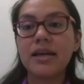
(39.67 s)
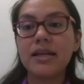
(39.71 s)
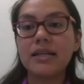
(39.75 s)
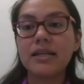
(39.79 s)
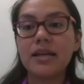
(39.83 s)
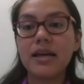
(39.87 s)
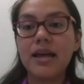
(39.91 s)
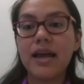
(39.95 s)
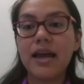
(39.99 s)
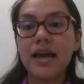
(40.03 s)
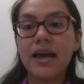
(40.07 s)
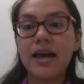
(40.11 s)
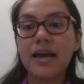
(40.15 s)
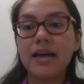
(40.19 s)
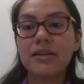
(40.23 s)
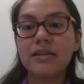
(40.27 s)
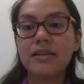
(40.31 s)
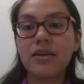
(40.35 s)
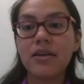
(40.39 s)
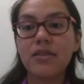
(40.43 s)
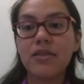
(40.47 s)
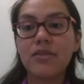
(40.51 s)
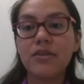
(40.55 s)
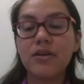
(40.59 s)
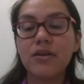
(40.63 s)
And
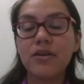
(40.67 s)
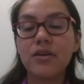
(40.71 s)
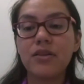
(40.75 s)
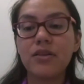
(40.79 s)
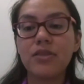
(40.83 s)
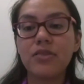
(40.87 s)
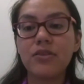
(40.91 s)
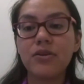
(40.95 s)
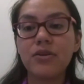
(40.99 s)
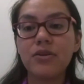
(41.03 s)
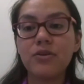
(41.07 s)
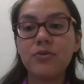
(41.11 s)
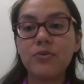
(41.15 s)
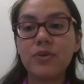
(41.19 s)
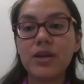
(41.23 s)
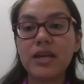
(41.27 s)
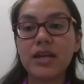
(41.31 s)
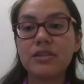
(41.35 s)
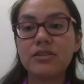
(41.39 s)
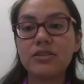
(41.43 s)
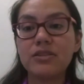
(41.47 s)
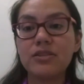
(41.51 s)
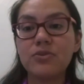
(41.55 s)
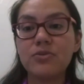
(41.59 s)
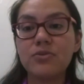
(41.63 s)
the third way
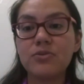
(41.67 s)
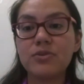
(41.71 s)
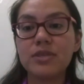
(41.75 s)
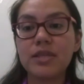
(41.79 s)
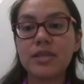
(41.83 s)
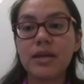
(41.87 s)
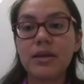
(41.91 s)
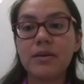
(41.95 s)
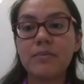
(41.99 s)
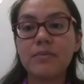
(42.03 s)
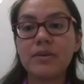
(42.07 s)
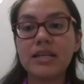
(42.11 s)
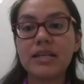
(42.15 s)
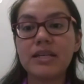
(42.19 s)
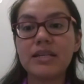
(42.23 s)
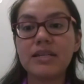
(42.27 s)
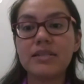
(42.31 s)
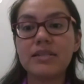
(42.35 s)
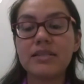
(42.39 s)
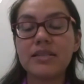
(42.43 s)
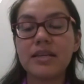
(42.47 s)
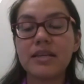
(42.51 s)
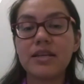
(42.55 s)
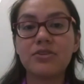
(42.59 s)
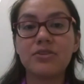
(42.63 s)
to use them
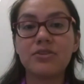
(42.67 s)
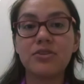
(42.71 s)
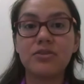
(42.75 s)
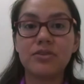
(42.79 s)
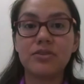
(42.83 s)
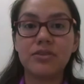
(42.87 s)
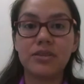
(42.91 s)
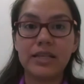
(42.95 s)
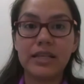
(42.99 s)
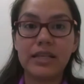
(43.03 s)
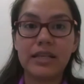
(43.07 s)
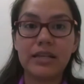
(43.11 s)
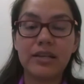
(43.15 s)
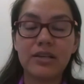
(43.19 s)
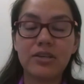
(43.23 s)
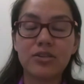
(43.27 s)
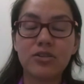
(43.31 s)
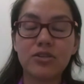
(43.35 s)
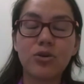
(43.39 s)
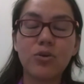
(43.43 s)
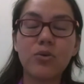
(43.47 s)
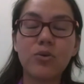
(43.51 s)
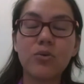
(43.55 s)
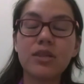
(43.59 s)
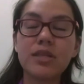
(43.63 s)
is internally.
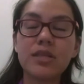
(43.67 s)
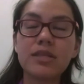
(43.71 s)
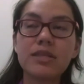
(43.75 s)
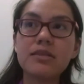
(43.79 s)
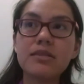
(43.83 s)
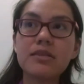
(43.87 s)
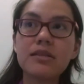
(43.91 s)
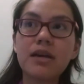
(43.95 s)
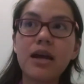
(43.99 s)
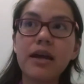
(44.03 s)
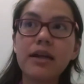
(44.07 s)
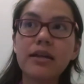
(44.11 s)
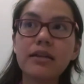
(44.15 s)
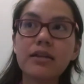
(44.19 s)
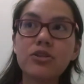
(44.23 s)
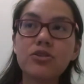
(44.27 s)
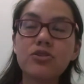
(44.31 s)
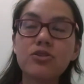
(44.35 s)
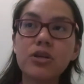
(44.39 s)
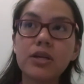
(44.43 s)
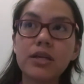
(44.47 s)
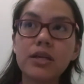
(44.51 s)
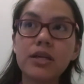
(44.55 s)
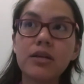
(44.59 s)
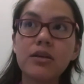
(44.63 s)
So this is kind of
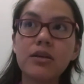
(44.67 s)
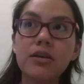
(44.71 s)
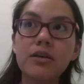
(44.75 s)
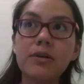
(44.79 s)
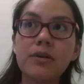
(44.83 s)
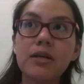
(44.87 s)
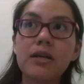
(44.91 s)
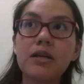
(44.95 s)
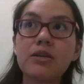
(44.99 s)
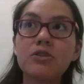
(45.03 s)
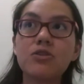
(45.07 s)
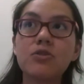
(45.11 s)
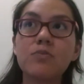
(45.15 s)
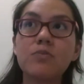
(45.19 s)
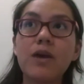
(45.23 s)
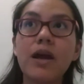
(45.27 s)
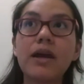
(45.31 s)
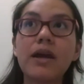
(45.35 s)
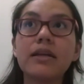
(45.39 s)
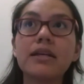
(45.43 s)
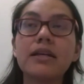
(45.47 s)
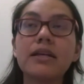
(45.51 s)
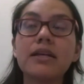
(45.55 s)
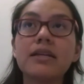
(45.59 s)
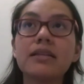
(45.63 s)
tricky because you're
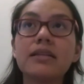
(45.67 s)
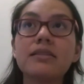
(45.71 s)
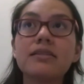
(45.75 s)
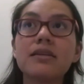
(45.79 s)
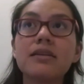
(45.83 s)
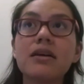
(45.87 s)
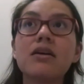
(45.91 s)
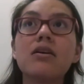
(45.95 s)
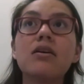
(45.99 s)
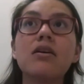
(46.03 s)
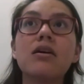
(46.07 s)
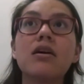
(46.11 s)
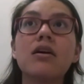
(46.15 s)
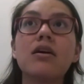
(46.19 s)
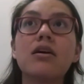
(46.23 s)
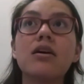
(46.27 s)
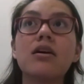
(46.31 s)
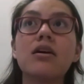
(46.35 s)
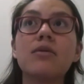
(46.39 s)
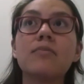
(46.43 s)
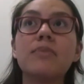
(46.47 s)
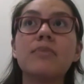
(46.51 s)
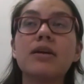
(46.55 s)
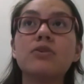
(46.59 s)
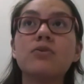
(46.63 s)
pregnant
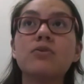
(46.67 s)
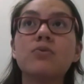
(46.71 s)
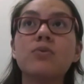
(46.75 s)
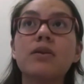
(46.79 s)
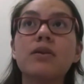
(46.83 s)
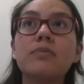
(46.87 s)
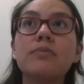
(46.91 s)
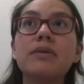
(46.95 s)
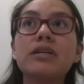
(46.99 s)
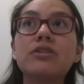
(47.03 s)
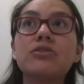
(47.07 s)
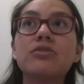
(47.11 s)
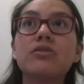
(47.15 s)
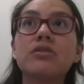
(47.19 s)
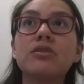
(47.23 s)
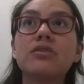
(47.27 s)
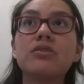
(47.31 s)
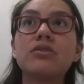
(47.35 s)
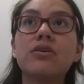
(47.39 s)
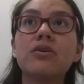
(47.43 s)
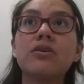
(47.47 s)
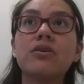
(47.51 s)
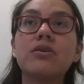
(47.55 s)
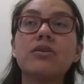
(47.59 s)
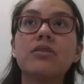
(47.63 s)
and you want to make sure
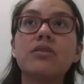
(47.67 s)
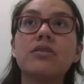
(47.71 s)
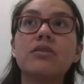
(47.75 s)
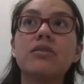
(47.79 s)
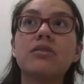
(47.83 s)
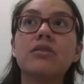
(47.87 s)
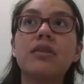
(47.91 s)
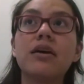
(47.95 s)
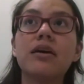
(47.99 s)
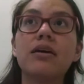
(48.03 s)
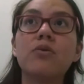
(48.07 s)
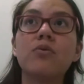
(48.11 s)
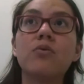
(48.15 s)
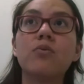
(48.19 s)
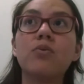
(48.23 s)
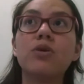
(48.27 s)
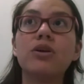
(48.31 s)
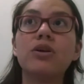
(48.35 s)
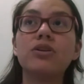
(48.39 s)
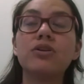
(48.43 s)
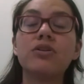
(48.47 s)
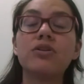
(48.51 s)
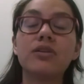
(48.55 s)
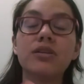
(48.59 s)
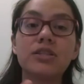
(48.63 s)
that
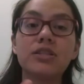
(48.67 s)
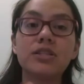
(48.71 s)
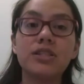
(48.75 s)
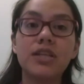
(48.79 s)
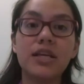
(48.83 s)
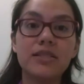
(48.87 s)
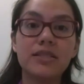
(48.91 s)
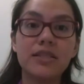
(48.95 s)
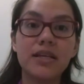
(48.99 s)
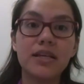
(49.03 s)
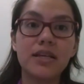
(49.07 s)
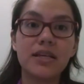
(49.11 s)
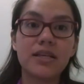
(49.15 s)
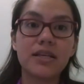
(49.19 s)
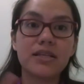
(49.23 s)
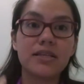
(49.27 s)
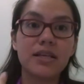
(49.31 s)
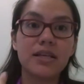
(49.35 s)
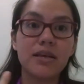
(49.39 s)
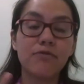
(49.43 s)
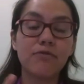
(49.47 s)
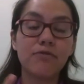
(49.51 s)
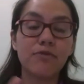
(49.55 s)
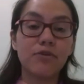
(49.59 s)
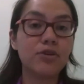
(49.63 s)
what you're ingesting is
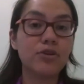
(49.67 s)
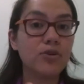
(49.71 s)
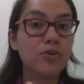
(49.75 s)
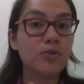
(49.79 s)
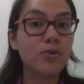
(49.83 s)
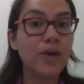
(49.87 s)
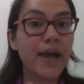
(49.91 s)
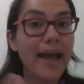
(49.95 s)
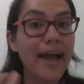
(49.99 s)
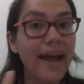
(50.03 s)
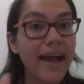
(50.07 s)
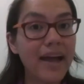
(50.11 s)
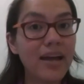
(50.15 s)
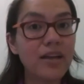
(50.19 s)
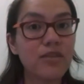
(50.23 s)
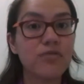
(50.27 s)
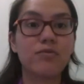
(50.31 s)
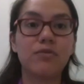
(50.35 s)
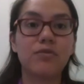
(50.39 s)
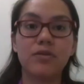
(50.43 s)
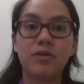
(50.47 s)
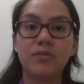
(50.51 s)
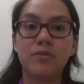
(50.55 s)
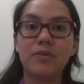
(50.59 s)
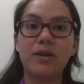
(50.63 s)
safe for you and
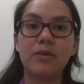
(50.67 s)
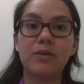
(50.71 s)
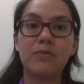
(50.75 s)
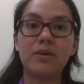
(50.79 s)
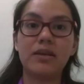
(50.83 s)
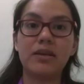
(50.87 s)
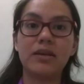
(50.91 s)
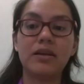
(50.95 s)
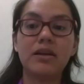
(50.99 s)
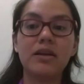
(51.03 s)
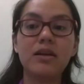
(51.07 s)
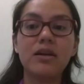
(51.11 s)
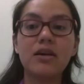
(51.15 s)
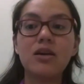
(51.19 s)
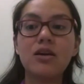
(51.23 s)
for the baby.